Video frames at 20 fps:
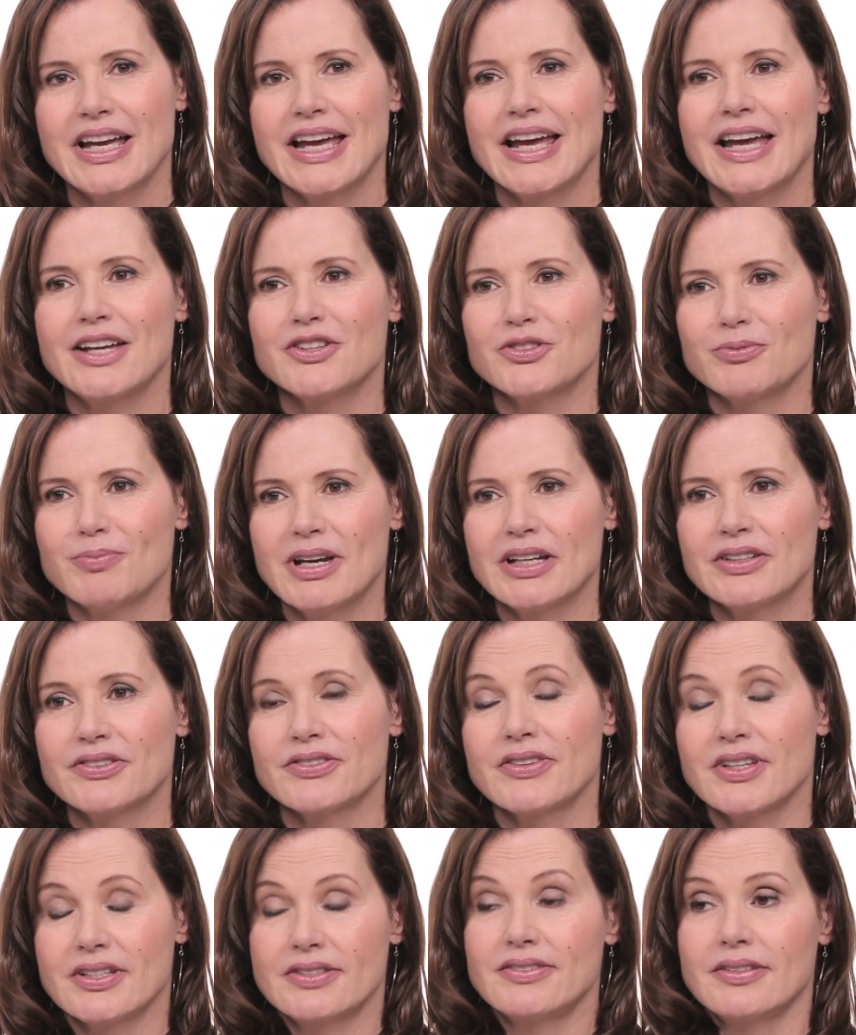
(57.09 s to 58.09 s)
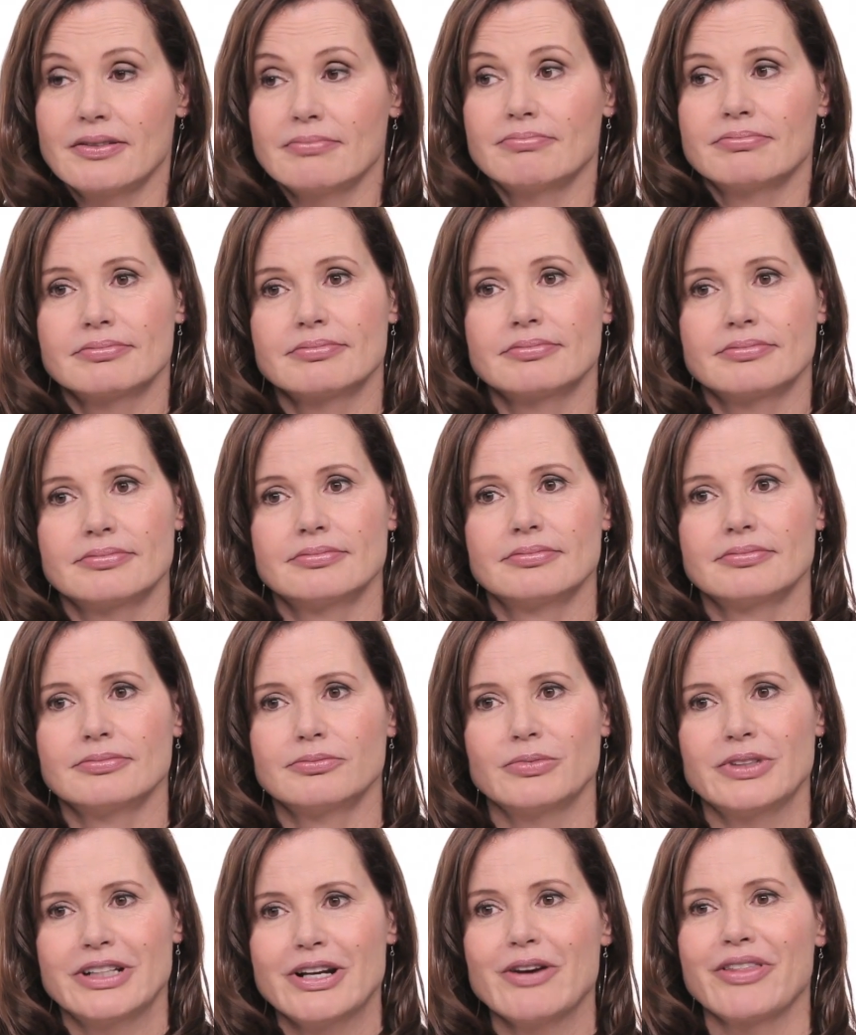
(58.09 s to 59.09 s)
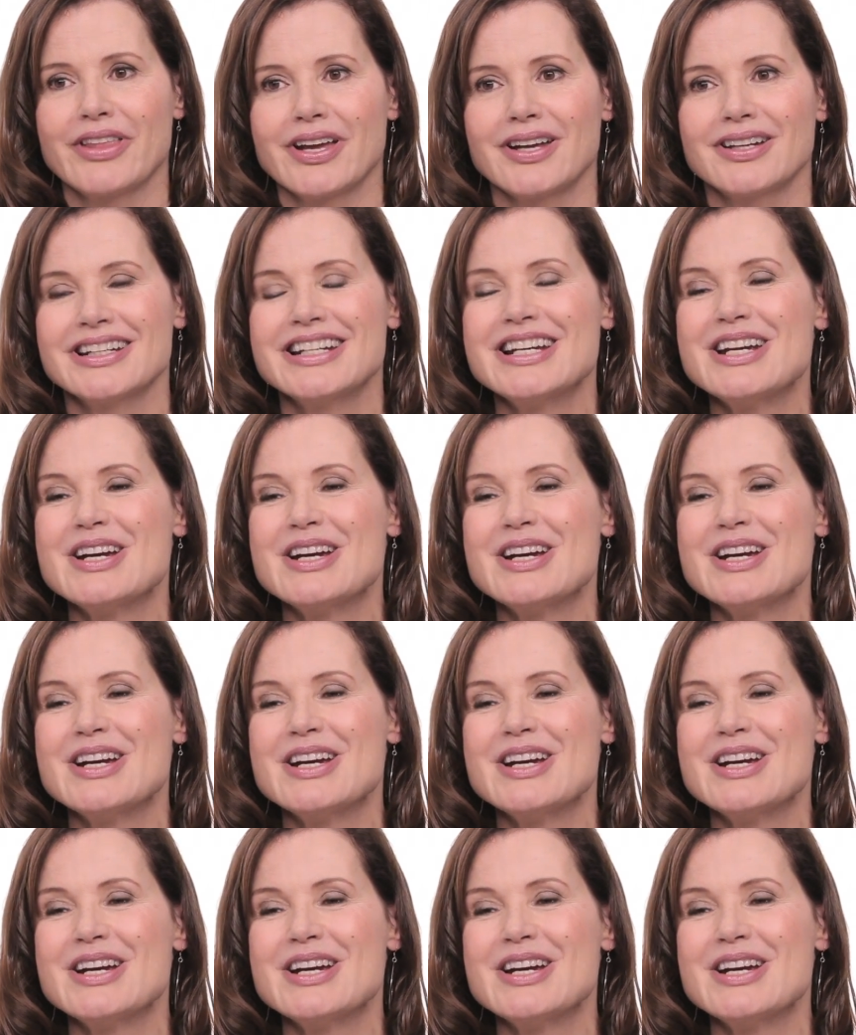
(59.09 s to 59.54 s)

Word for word: as males, they'd say, we know that.